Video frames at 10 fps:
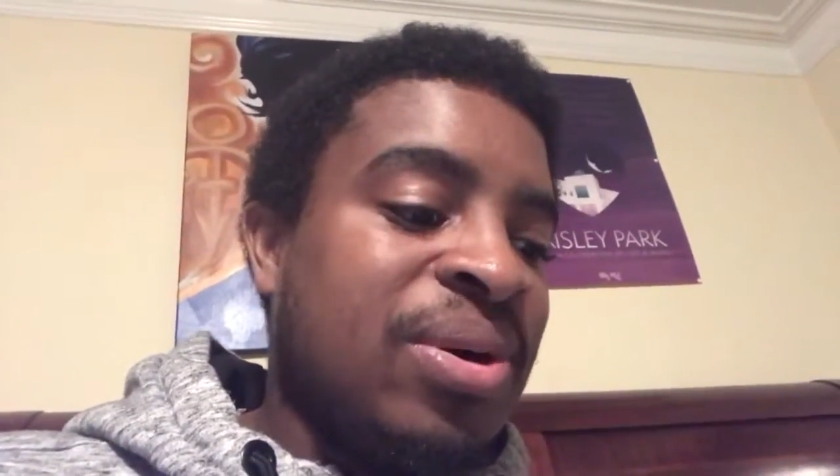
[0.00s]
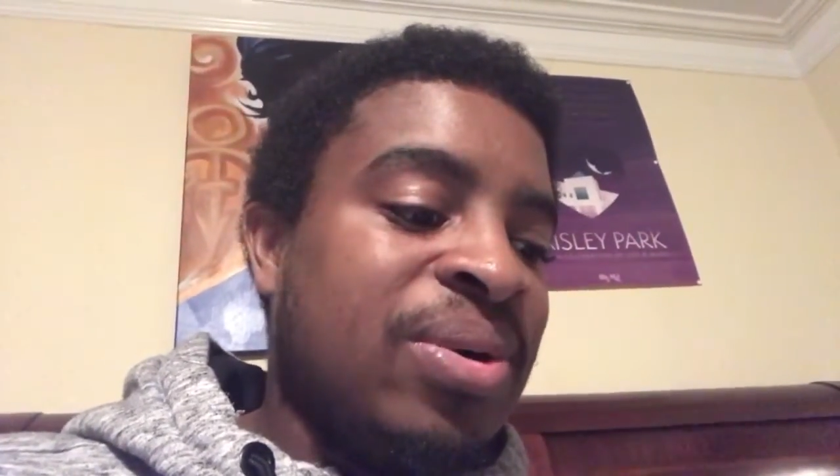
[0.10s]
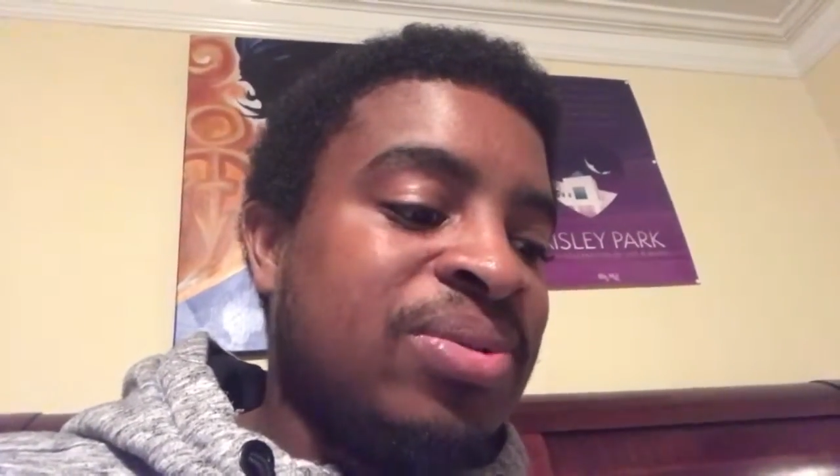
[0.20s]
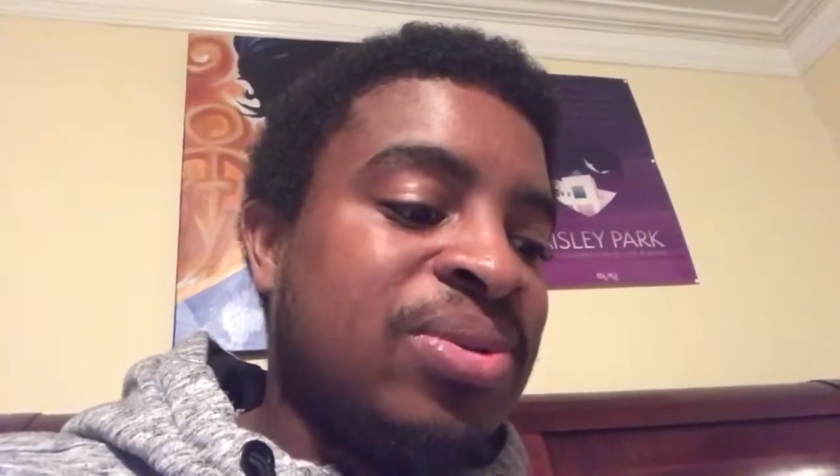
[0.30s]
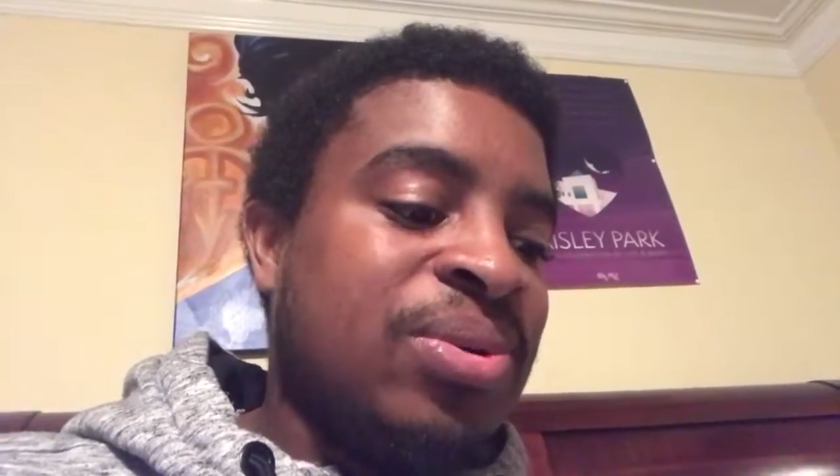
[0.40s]

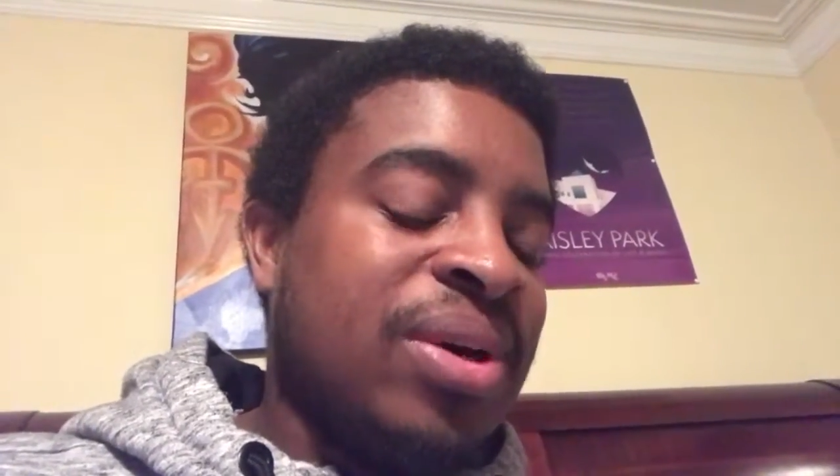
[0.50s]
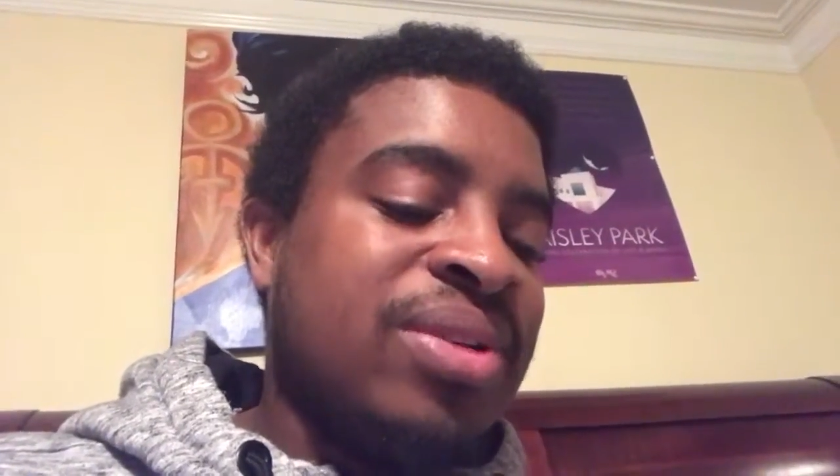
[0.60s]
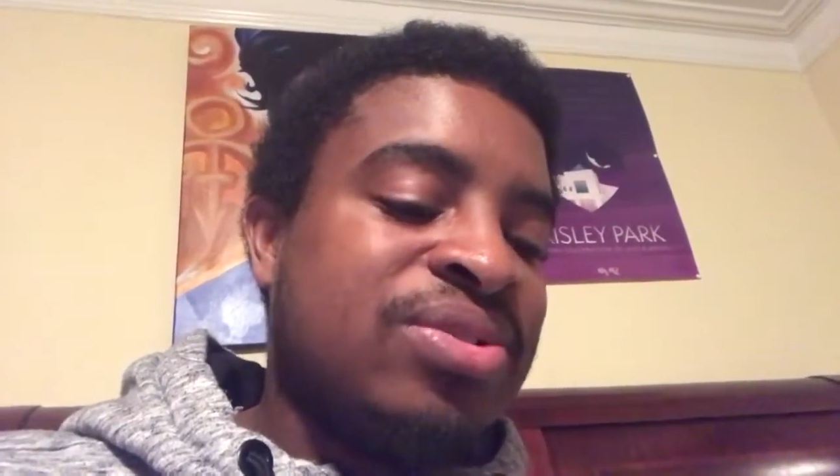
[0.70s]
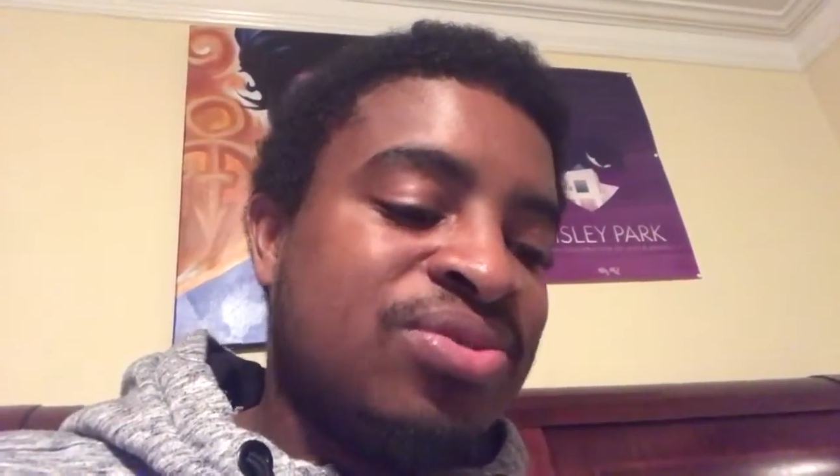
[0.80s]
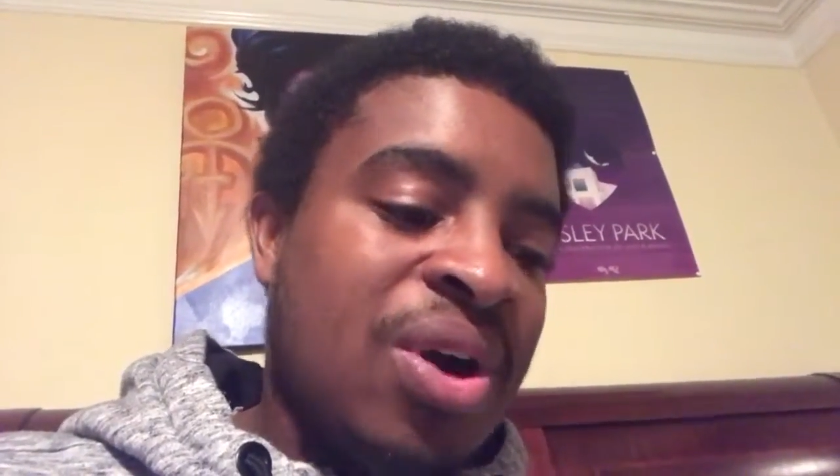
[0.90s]
go to
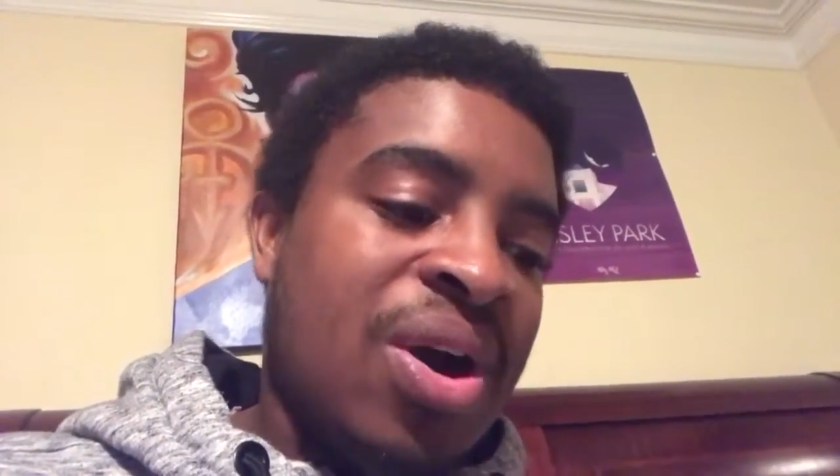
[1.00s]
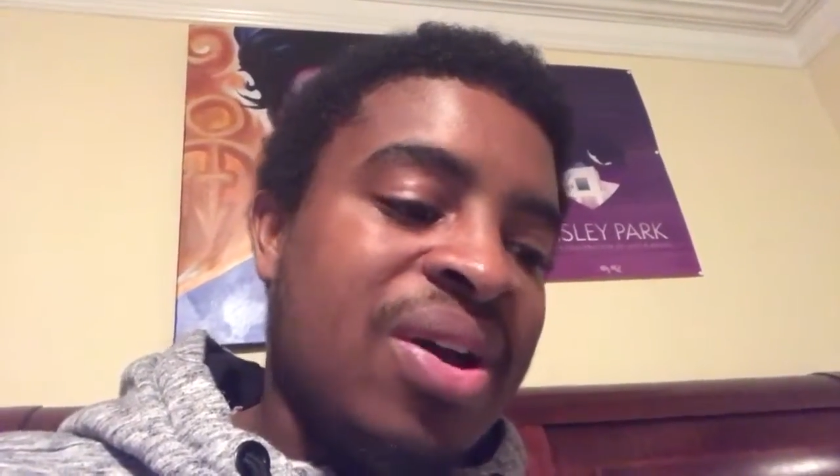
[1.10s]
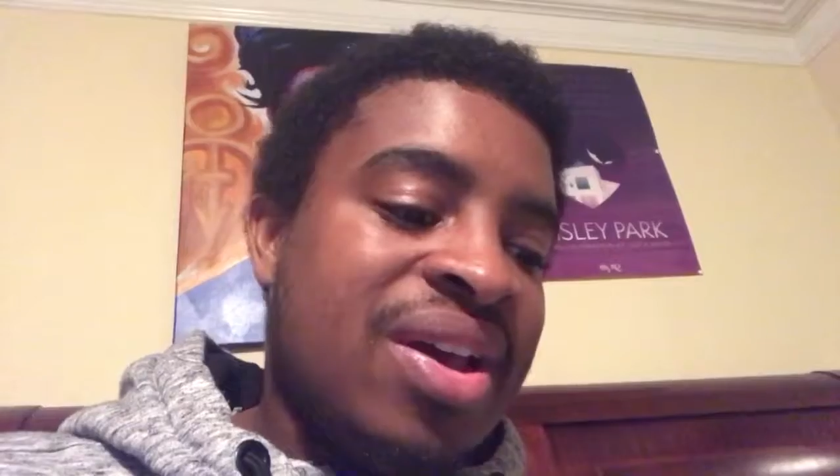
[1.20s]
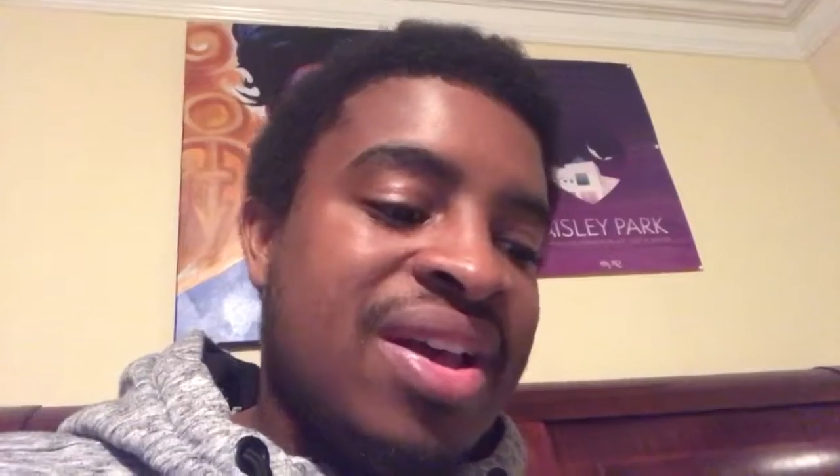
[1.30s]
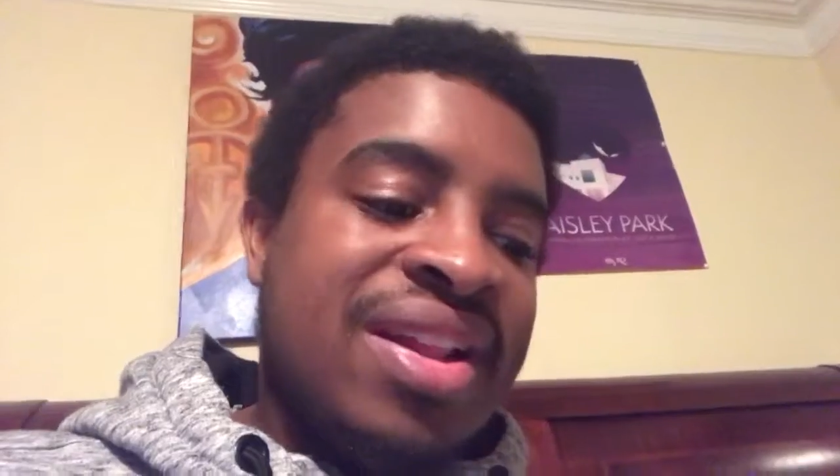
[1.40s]
a draw.